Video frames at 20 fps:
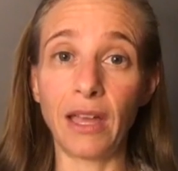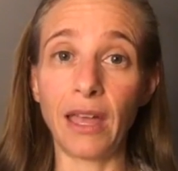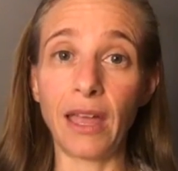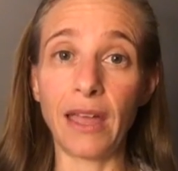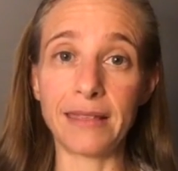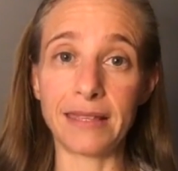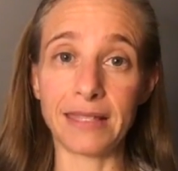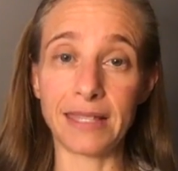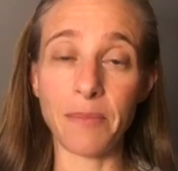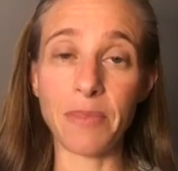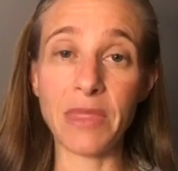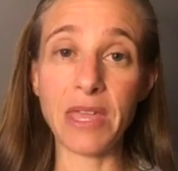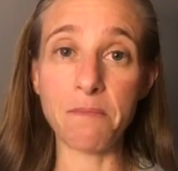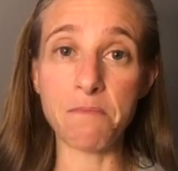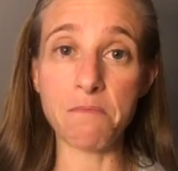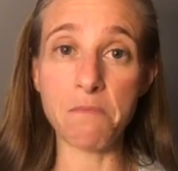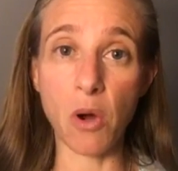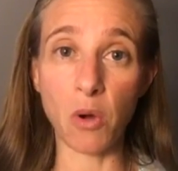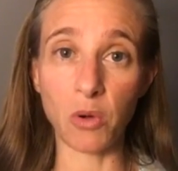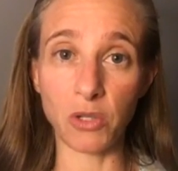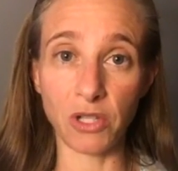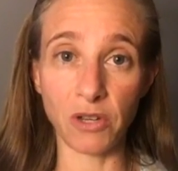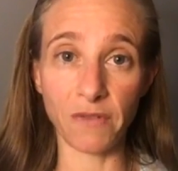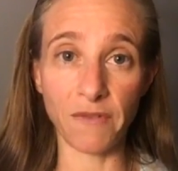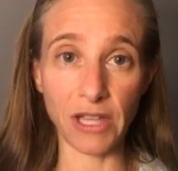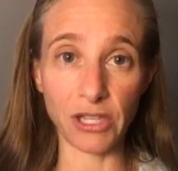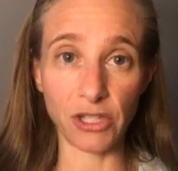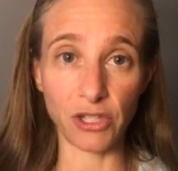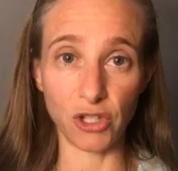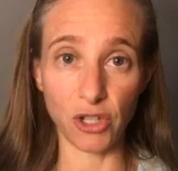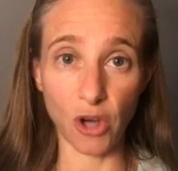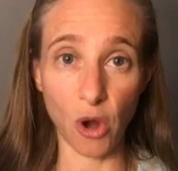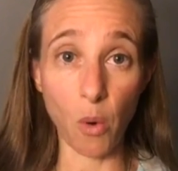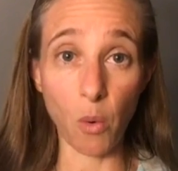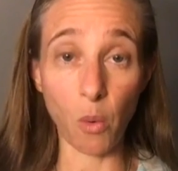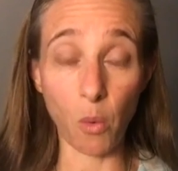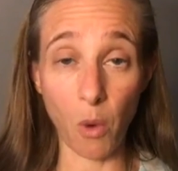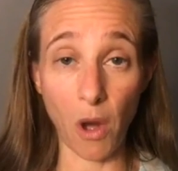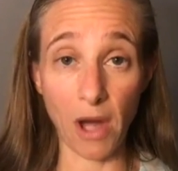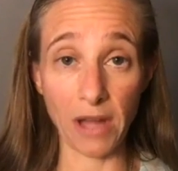is something most of us
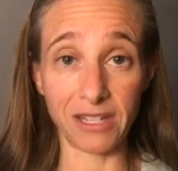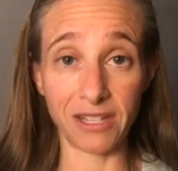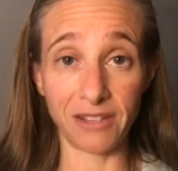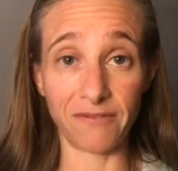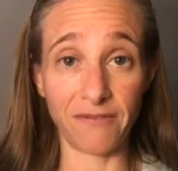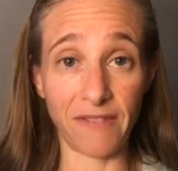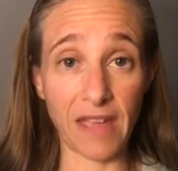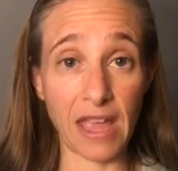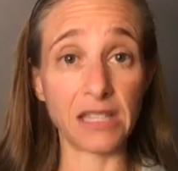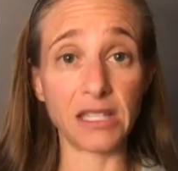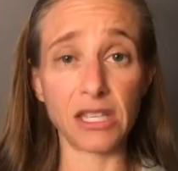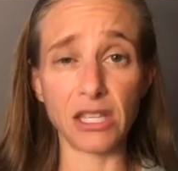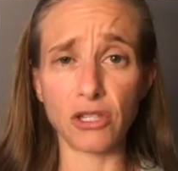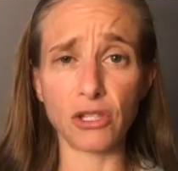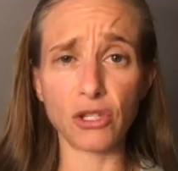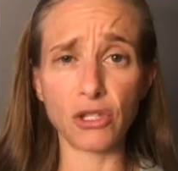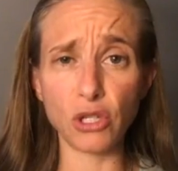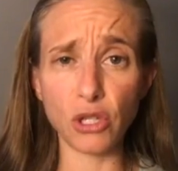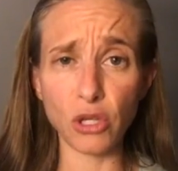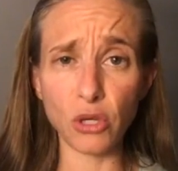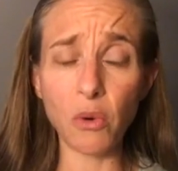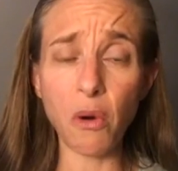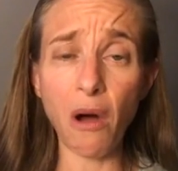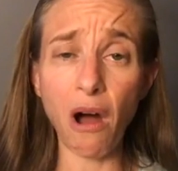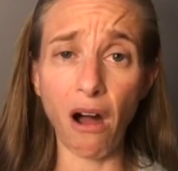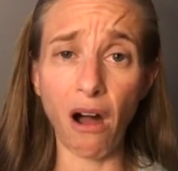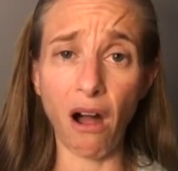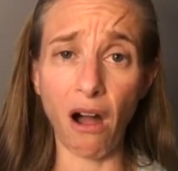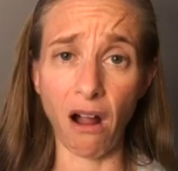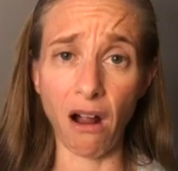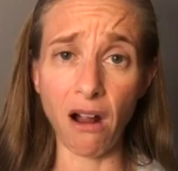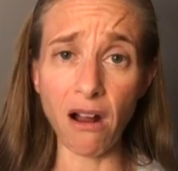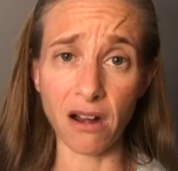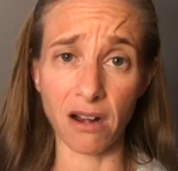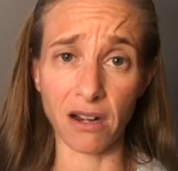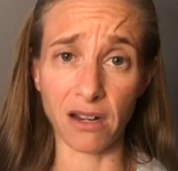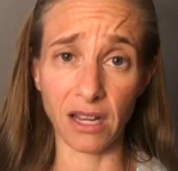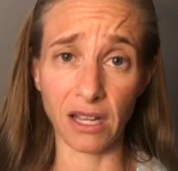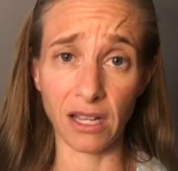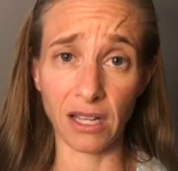don't want to face. It's too
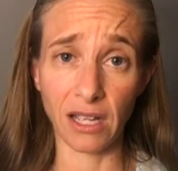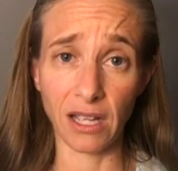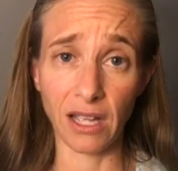hard.